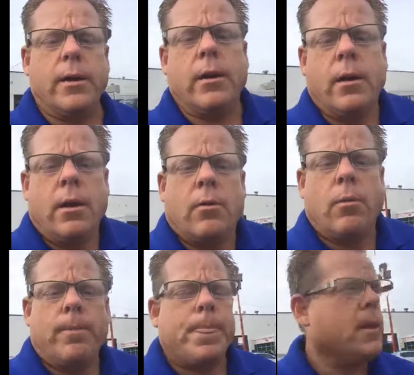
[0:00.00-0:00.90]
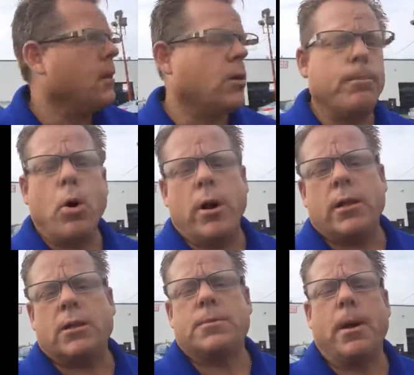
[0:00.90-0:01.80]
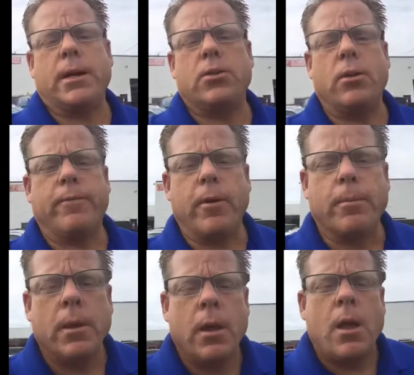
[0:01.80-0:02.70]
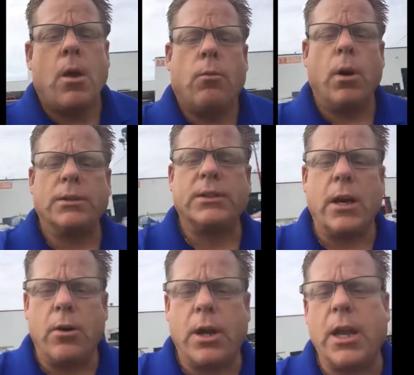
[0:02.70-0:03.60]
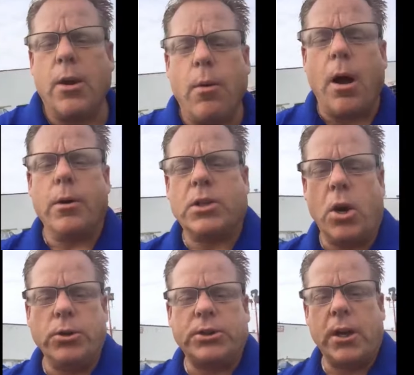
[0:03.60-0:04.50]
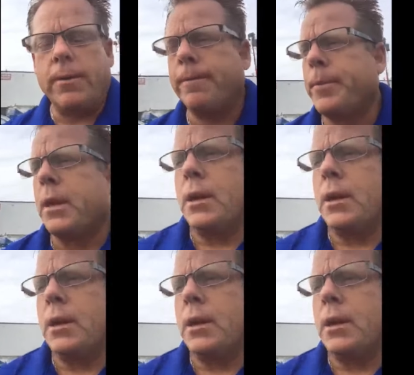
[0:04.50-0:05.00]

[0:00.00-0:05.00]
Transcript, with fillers: All right. Good morning. This is Mike Duda from Russ Darrow Kia Wauwatosa.